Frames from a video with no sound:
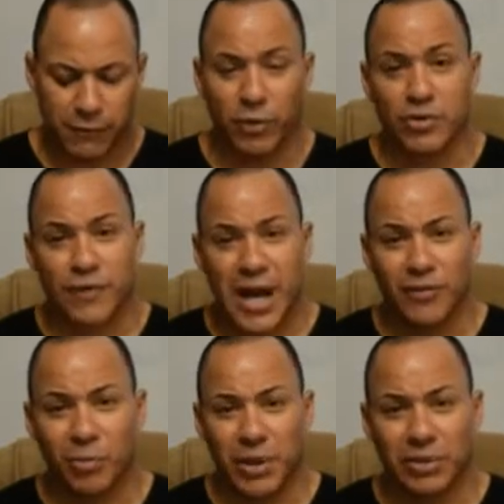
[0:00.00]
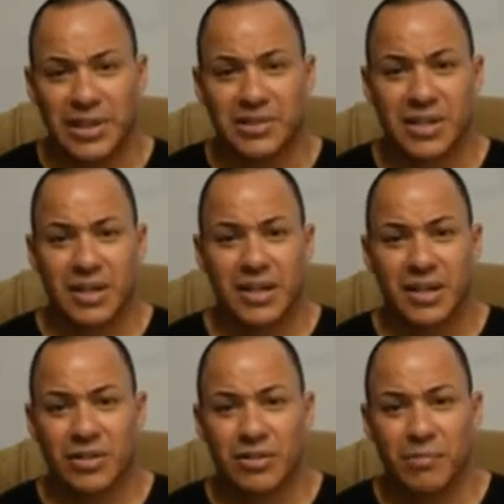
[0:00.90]
for those 5 new buildings
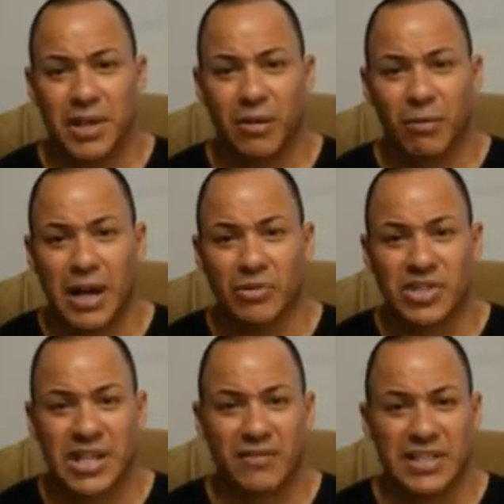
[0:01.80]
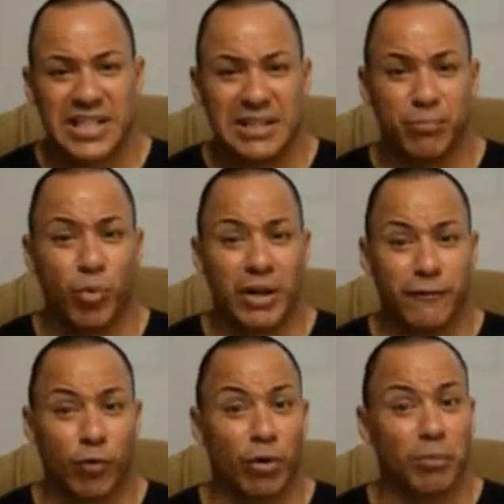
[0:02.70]
to be around
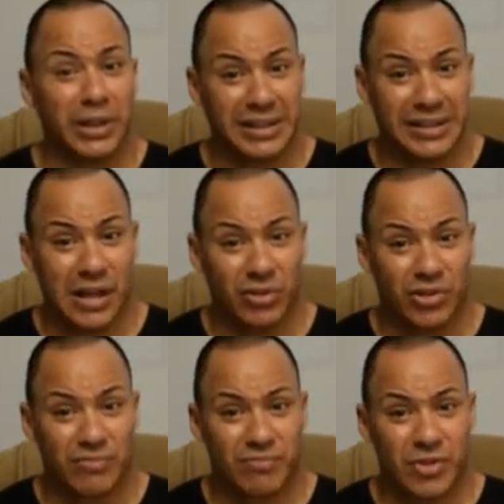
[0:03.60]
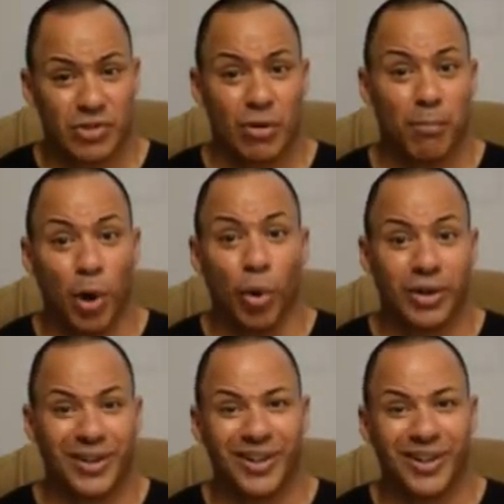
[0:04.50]
$17.4 million. So a bulk